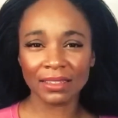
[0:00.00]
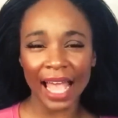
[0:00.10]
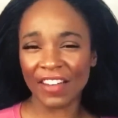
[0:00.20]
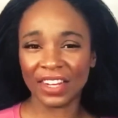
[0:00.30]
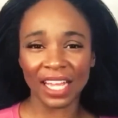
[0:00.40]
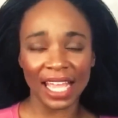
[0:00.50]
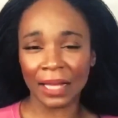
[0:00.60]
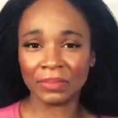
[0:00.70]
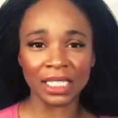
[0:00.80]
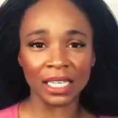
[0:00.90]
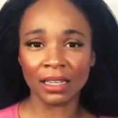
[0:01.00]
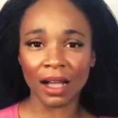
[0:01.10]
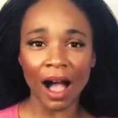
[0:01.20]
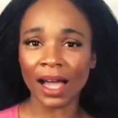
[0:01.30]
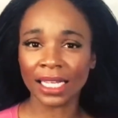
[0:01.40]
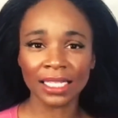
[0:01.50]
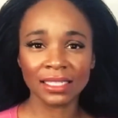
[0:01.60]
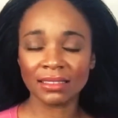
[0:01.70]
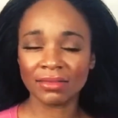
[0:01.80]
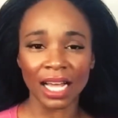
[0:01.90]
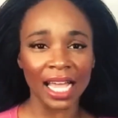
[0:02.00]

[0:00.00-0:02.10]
having an empty audience,